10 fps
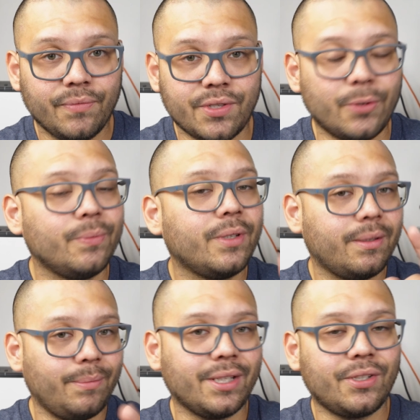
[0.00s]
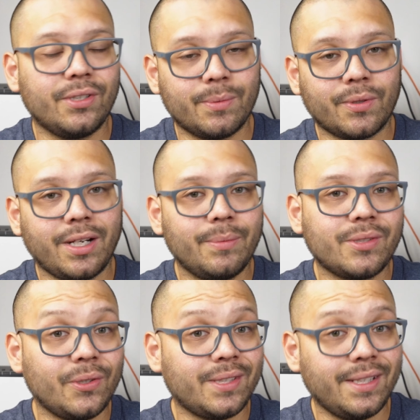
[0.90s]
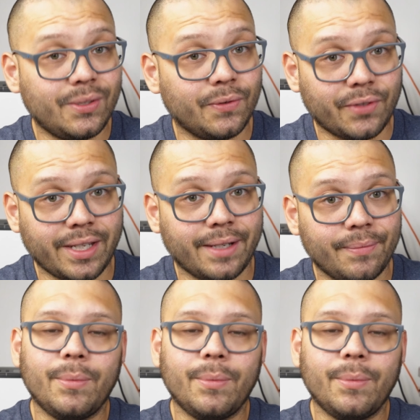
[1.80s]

So make sure you subscribe so you stay tuned for that.